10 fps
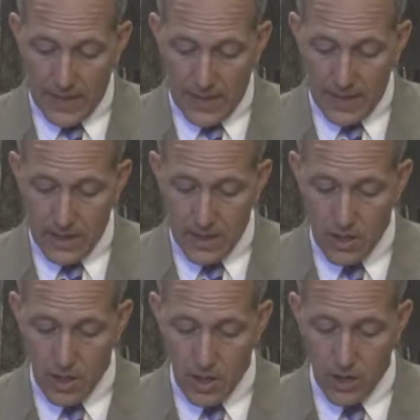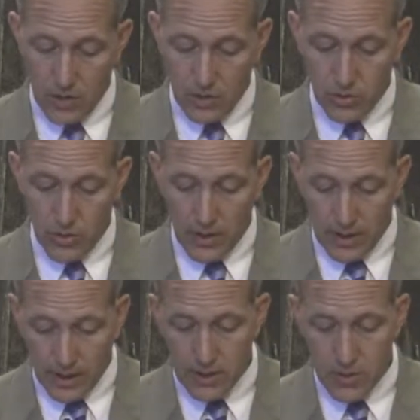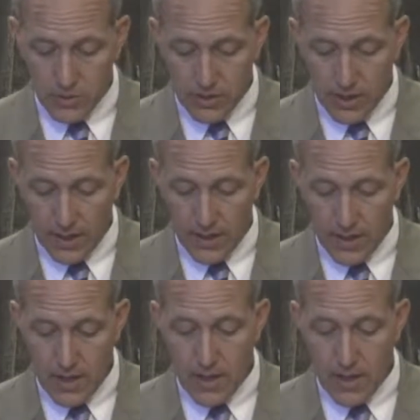then you'll do the contextual setting,